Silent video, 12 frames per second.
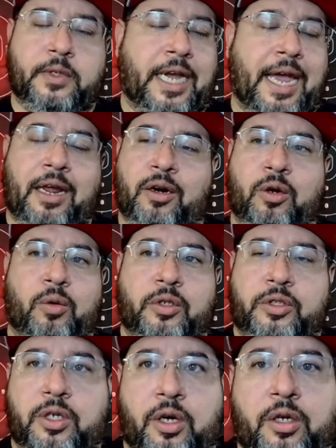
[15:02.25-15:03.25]
Yeah, I don't know what
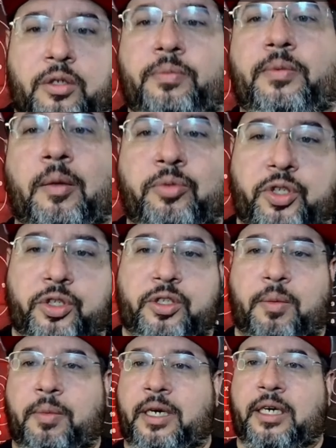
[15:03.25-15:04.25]
it's called. I'm sure
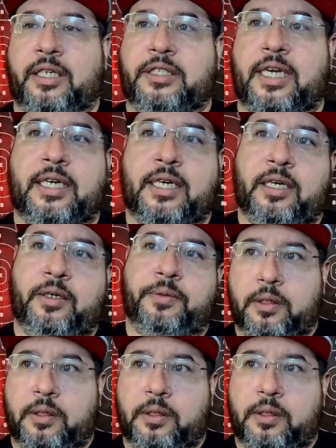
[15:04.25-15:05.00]
somebody in the chat can help.